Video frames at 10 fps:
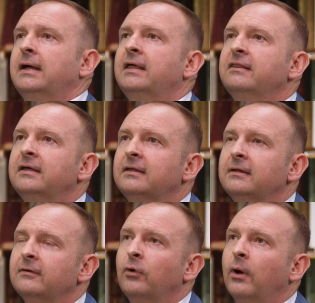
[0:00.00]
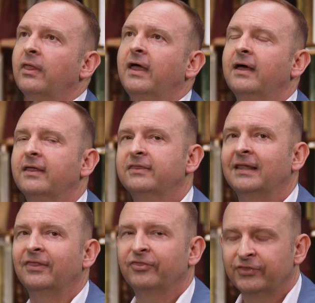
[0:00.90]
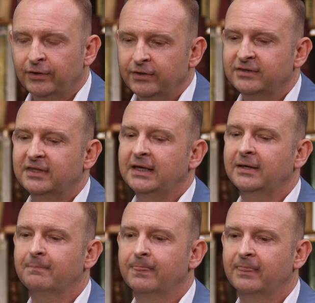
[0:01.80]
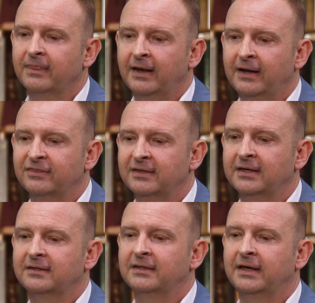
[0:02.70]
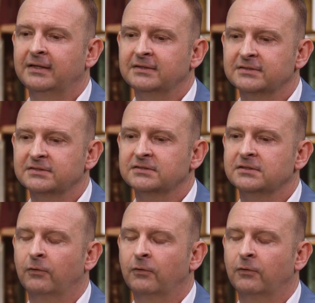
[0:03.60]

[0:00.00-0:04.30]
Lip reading: And then the third thing that I think that is